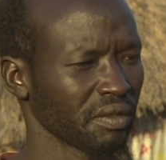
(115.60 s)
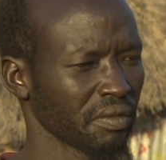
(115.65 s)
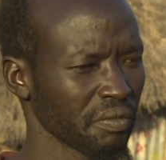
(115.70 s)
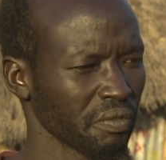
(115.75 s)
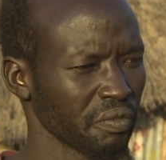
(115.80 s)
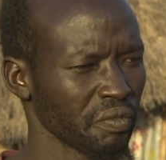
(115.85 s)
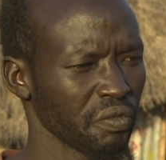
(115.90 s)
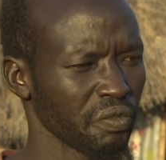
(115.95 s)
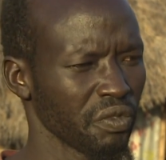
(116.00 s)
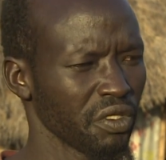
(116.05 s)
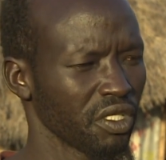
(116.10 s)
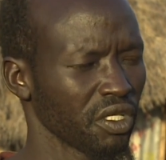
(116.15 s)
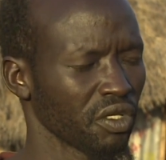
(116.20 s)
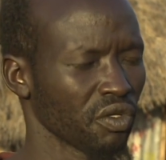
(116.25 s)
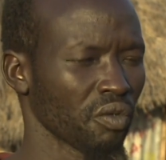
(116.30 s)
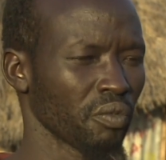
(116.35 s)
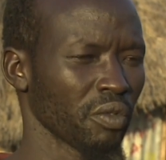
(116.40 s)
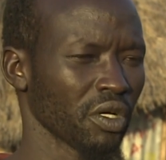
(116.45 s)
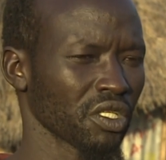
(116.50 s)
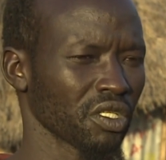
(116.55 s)
I hope we are
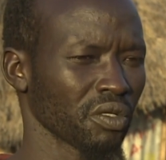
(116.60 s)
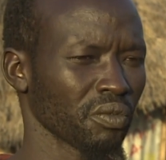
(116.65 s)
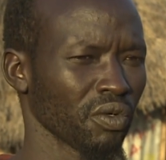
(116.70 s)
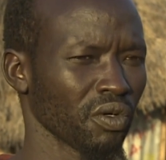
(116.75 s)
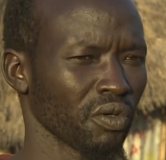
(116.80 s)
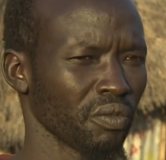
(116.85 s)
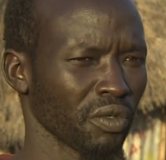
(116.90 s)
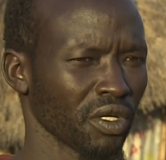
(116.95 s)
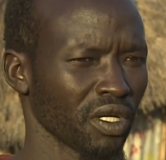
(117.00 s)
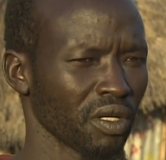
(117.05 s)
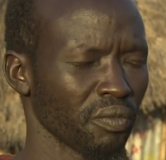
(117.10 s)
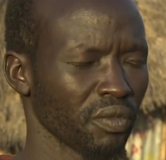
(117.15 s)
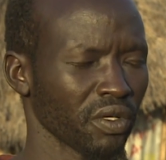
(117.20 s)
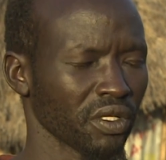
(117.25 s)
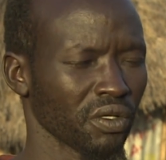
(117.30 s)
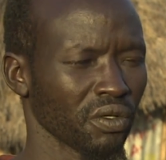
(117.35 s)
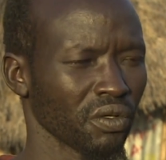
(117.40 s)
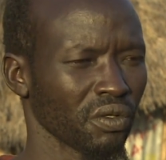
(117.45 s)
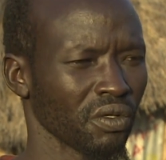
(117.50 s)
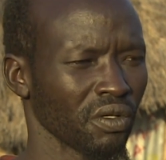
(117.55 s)
going to benefit
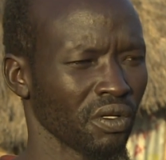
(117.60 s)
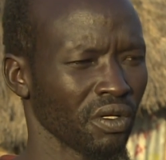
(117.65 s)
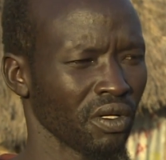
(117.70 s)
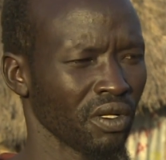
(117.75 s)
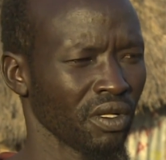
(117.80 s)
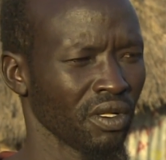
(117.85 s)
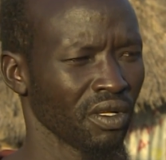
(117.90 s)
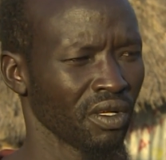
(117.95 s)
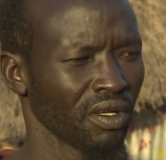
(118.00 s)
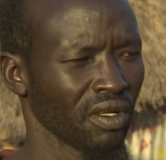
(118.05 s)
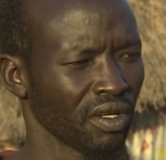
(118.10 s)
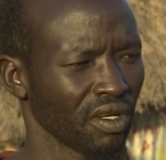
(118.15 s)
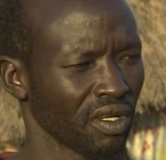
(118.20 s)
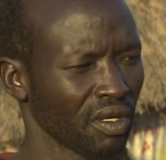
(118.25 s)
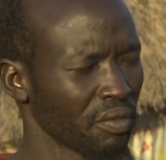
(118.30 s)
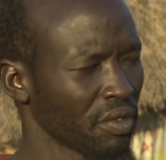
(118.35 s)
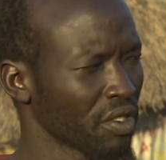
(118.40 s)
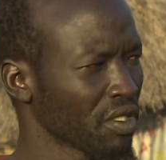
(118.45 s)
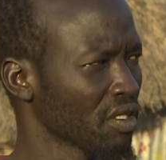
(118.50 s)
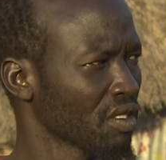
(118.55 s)
because I'm going to
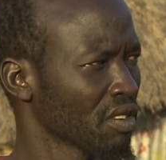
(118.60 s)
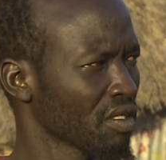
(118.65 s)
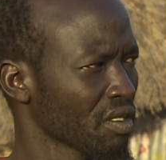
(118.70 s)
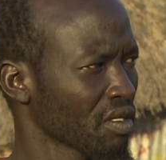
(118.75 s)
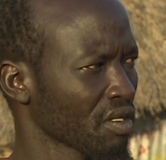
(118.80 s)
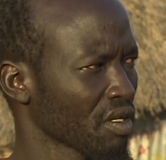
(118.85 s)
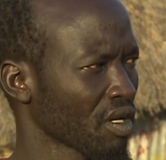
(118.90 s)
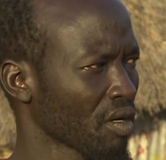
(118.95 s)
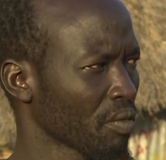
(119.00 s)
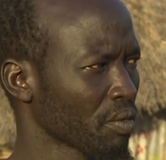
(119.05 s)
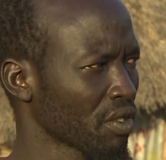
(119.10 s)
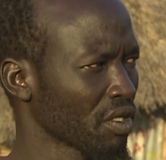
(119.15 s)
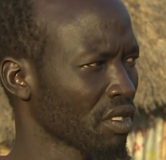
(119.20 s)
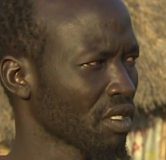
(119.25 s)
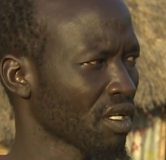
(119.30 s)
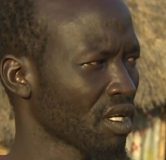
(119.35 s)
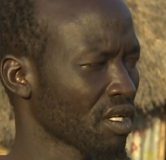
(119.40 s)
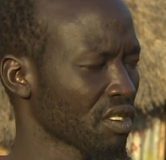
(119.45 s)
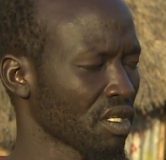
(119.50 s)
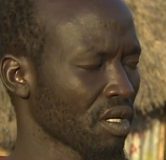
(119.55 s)
buy
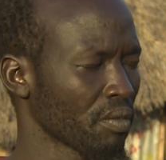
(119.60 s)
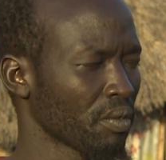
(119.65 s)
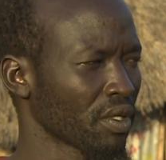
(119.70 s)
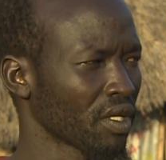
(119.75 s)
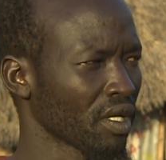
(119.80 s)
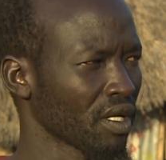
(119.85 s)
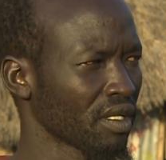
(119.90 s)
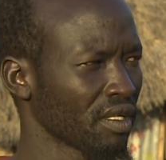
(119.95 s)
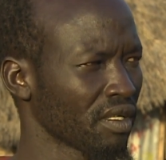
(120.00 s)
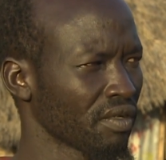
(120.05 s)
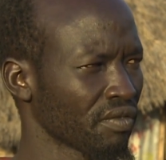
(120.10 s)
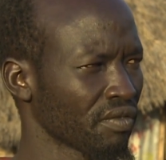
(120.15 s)
cattle, goats,